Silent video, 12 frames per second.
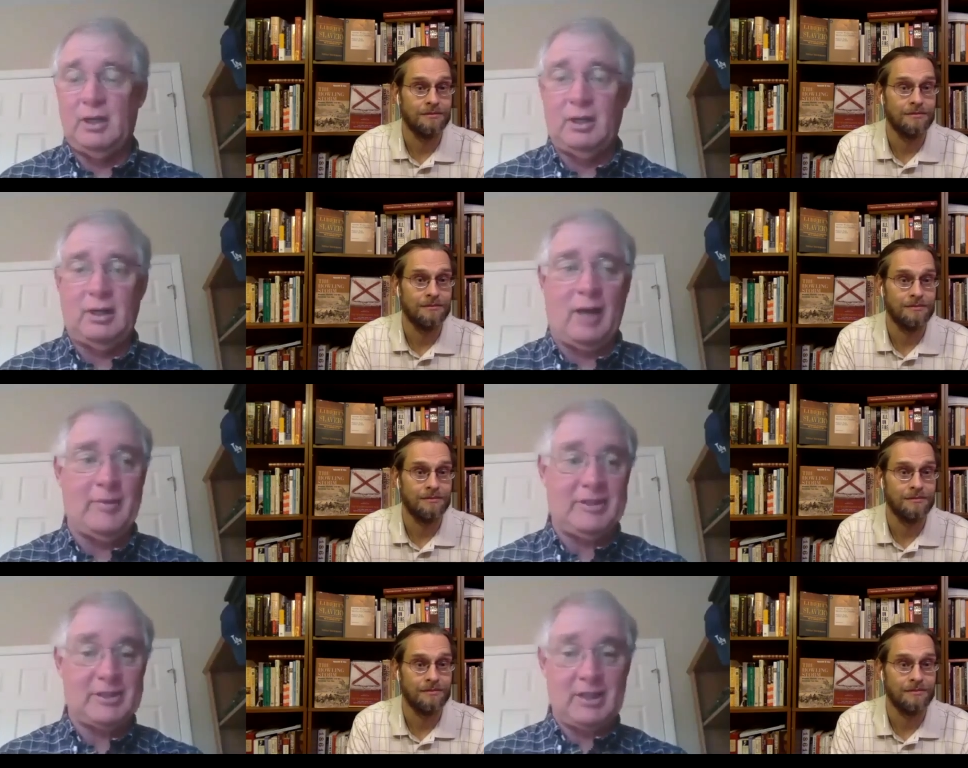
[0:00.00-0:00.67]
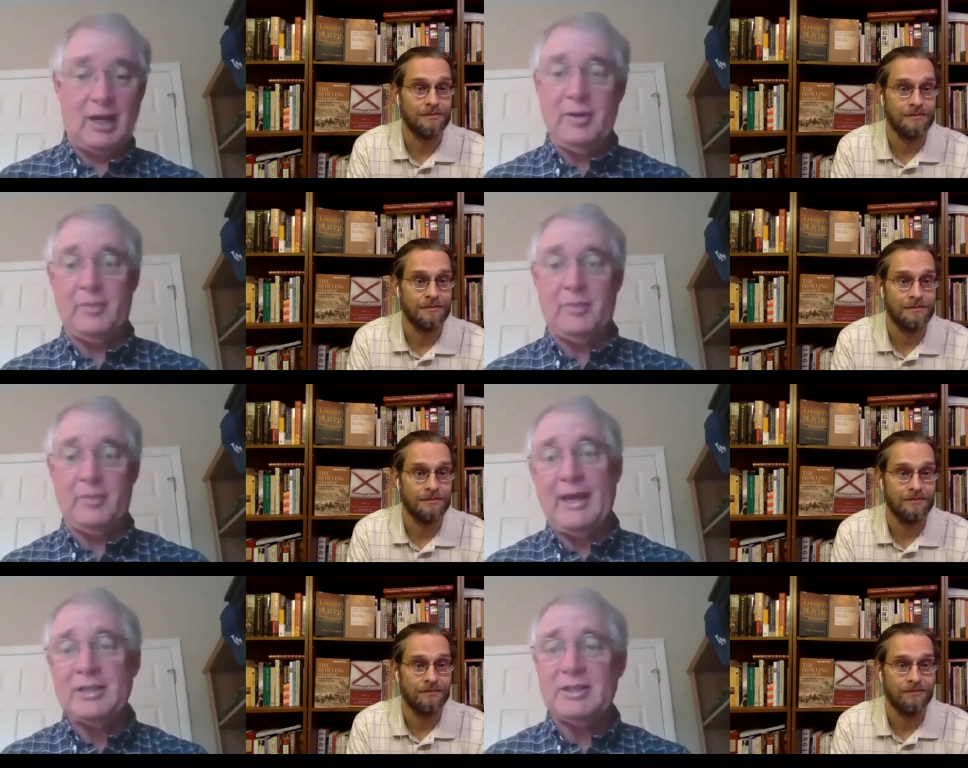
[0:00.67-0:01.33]
Speaker 1: I mean, stop and
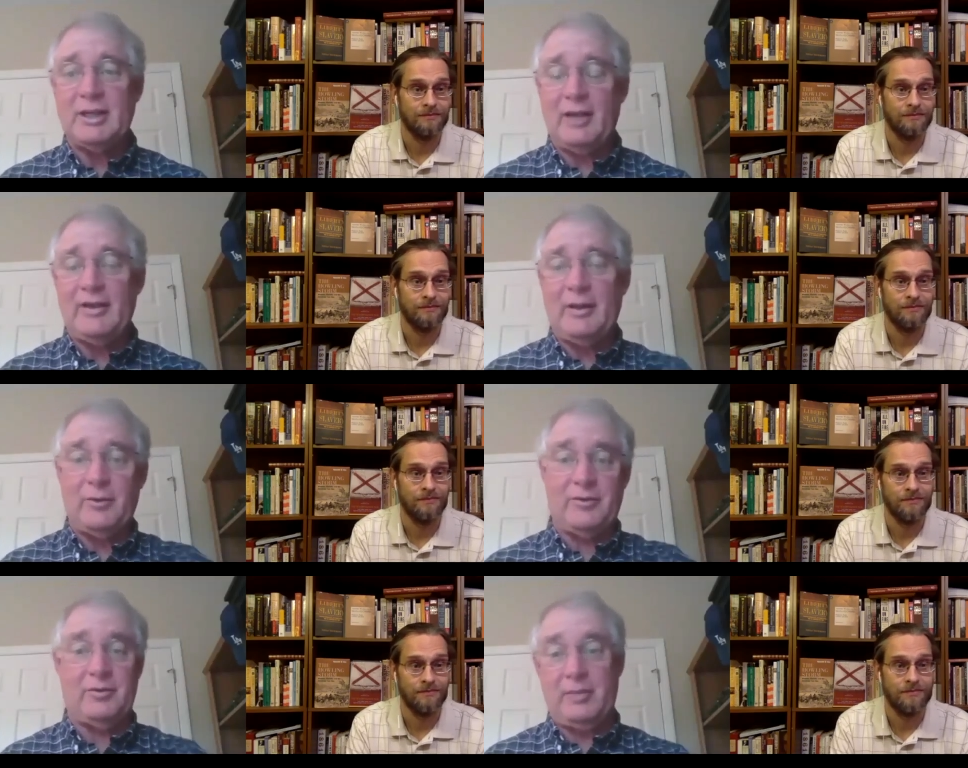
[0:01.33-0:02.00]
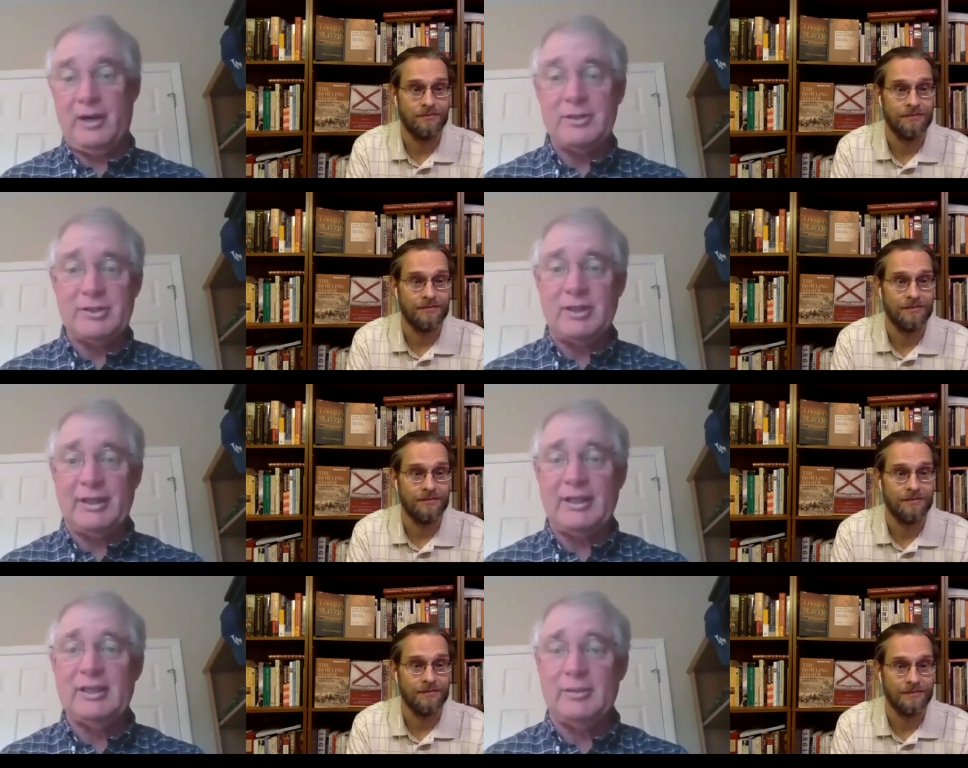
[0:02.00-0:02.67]
imagine how that would embarrass the
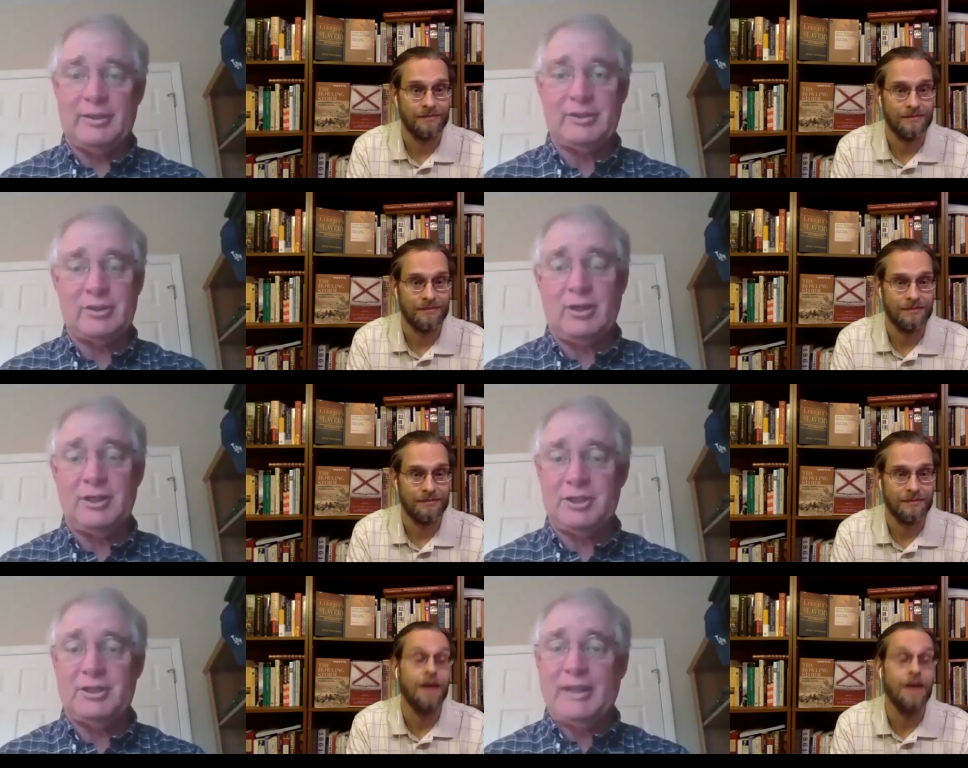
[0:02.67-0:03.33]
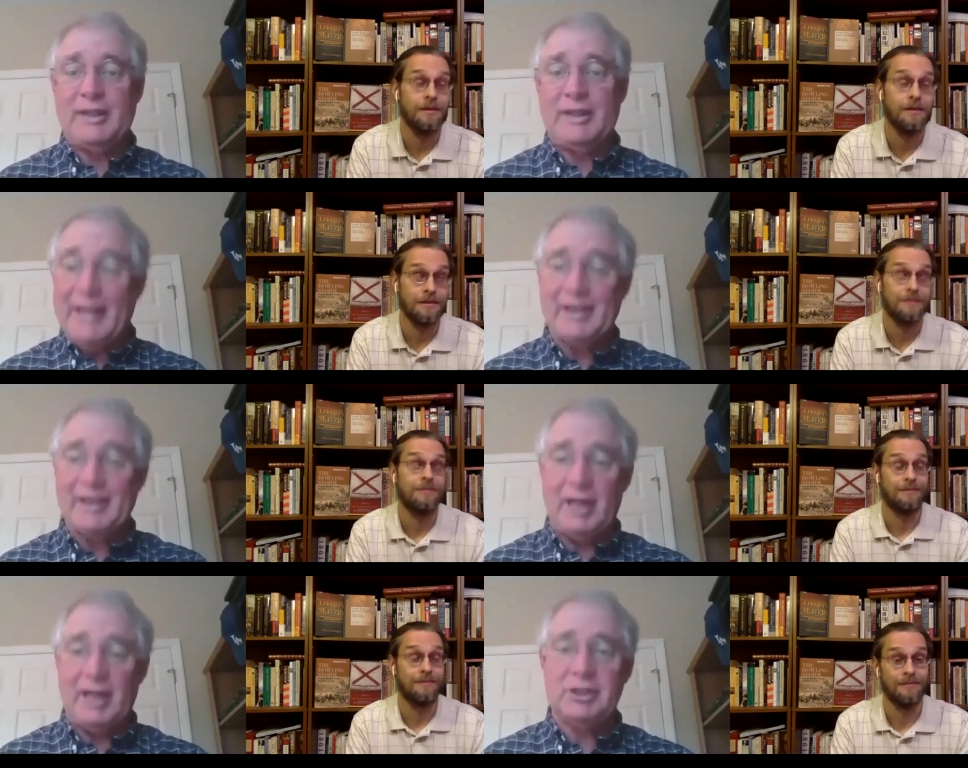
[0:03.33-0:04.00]
Lincoln administration in an
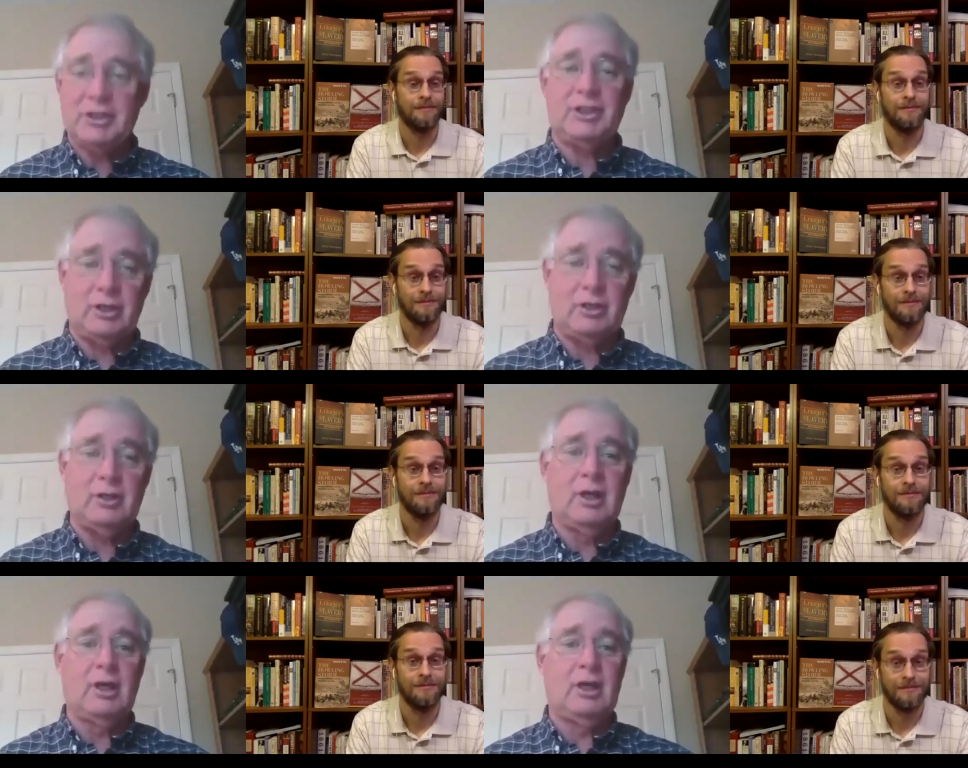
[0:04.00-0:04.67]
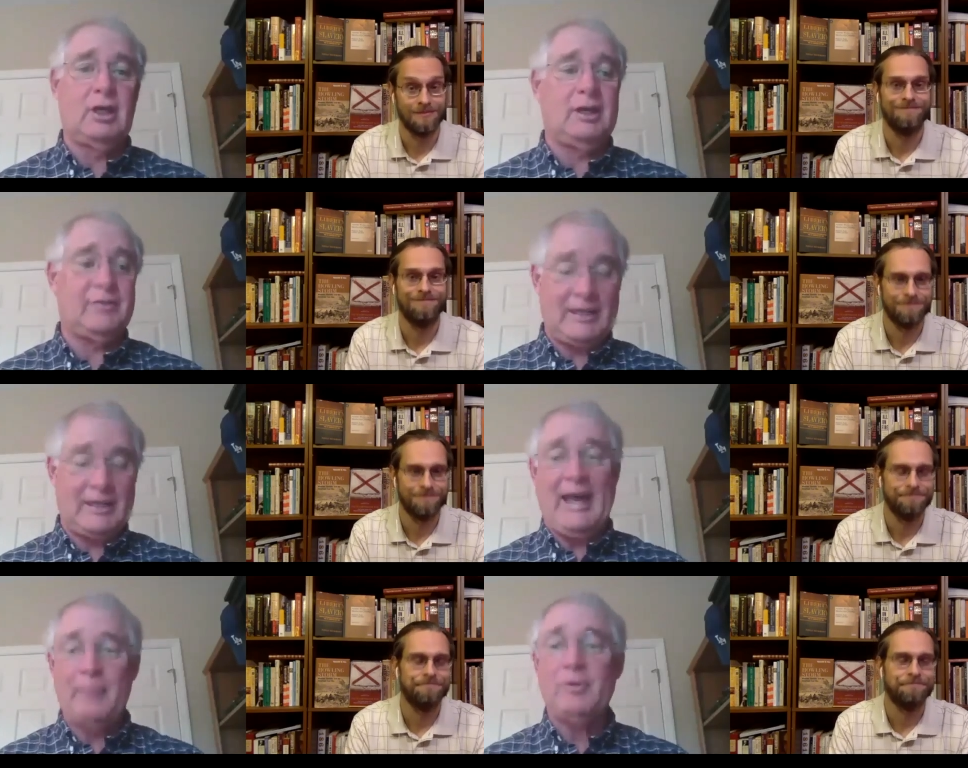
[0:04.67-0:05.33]
election year if the
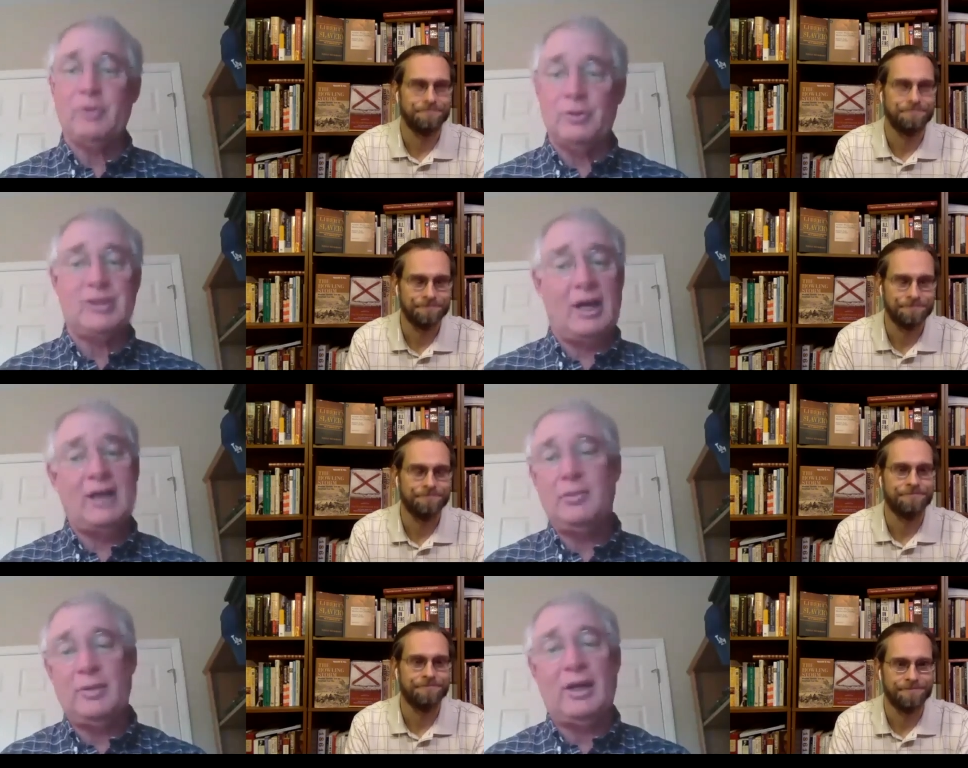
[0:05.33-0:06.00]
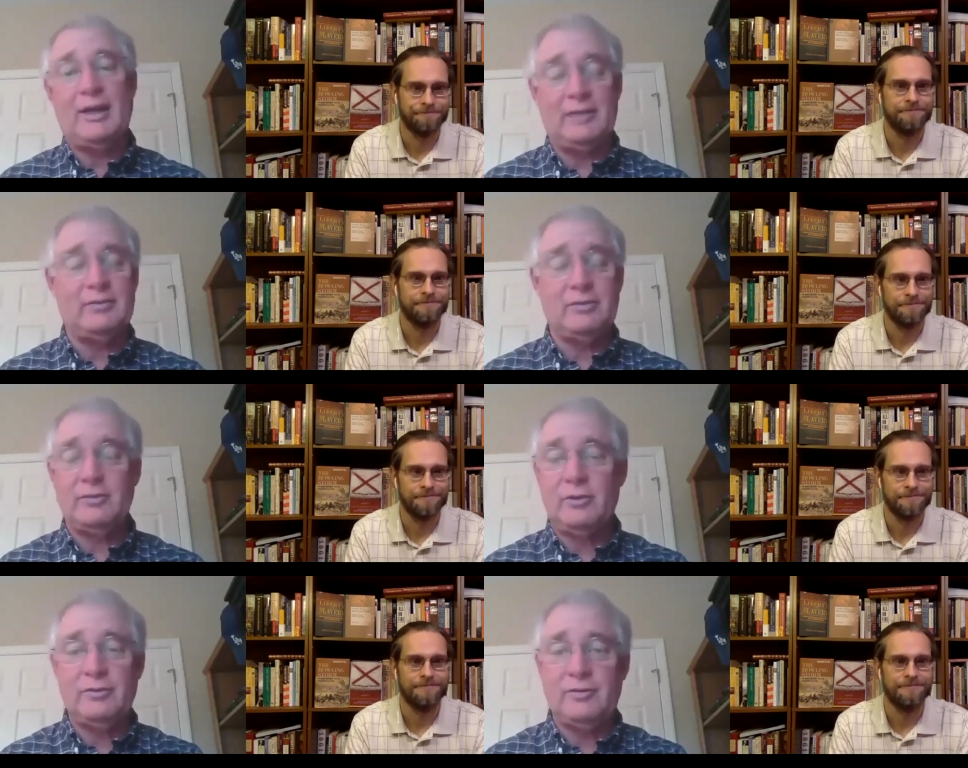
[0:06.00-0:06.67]
Capitol is occupied even
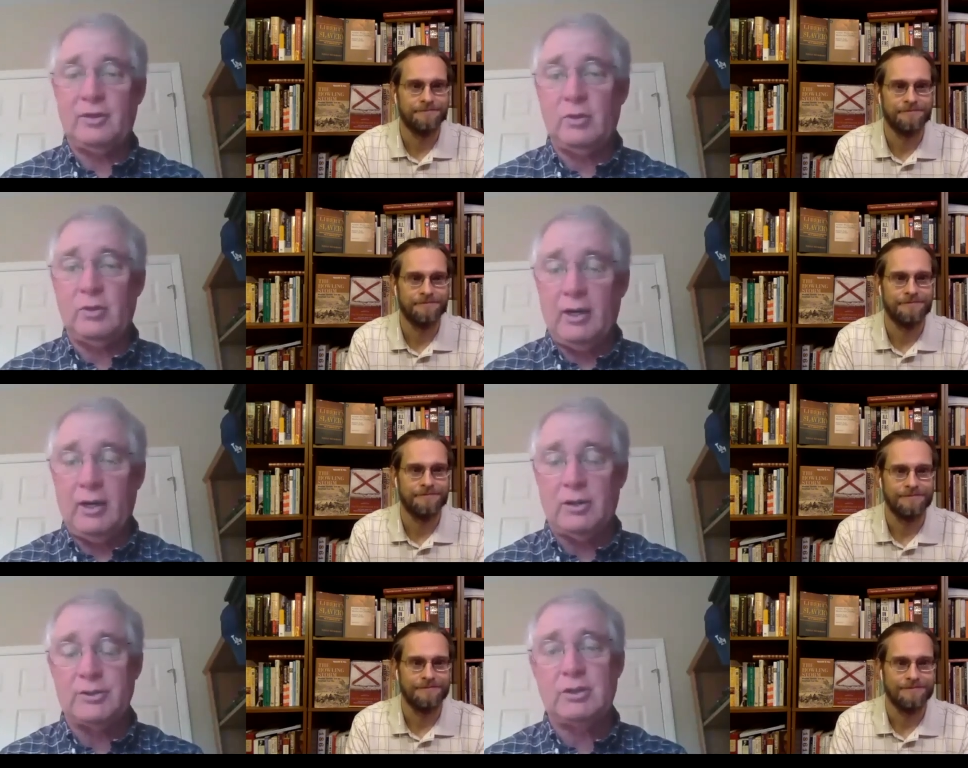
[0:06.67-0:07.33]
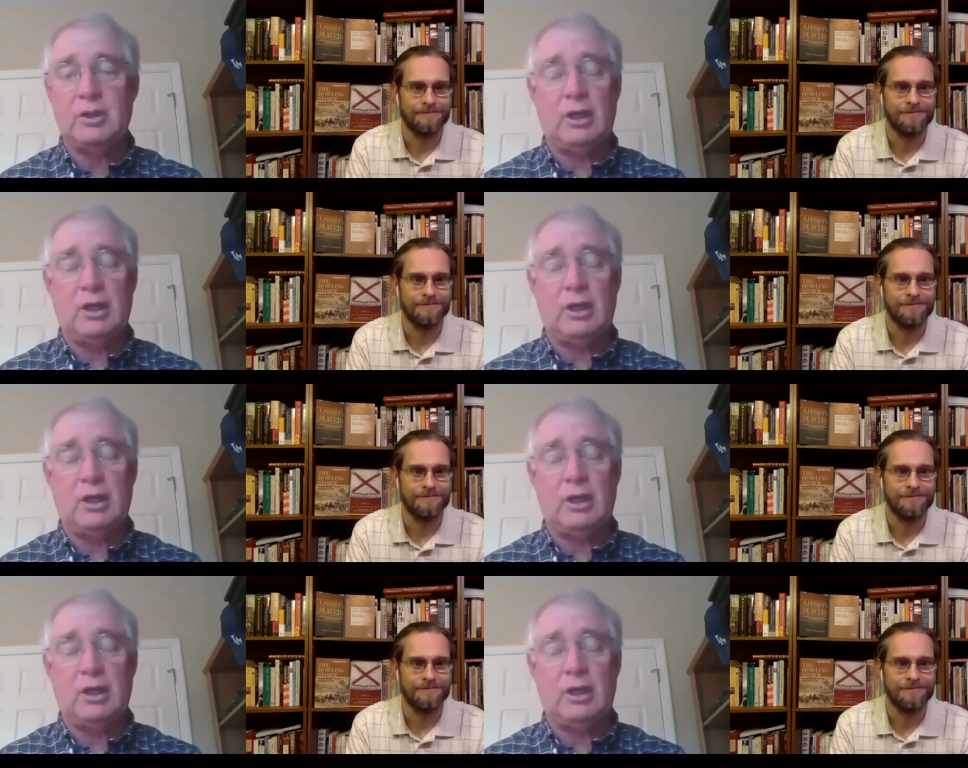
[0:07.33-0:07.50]
for a few hours.